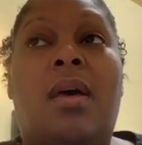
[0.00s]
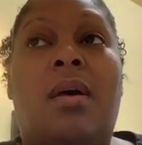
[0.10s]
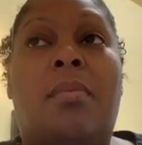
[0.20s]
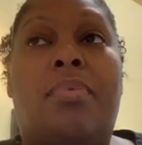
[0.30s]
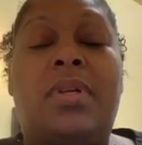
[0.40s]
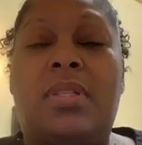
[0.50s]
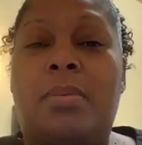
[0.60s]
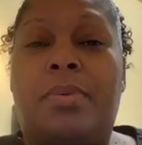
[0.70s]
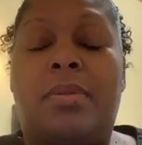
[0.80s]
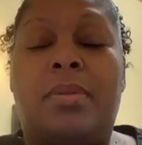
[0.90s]
pretty
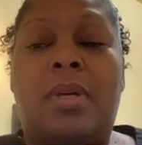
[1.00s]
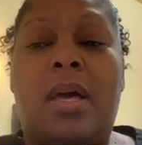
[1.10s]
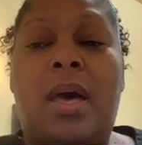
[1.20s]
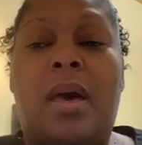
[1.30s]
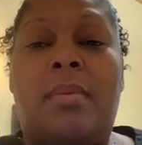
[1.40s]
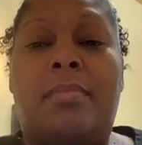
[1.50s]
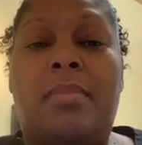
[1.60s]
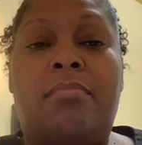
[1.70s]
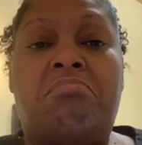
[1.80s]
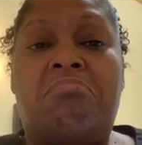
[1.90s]
simple. Um,
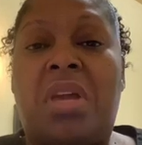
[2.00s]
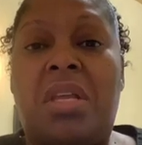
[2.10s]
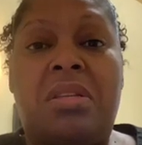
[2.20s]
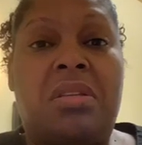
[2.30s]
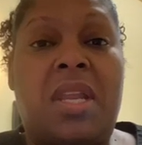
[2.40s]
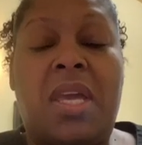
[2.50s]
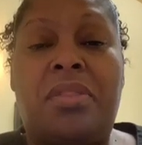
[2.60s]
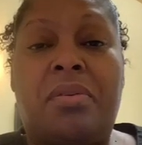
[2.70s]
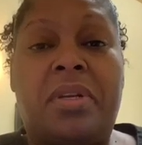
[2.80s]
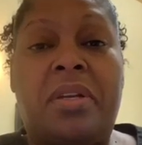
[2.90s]
8.30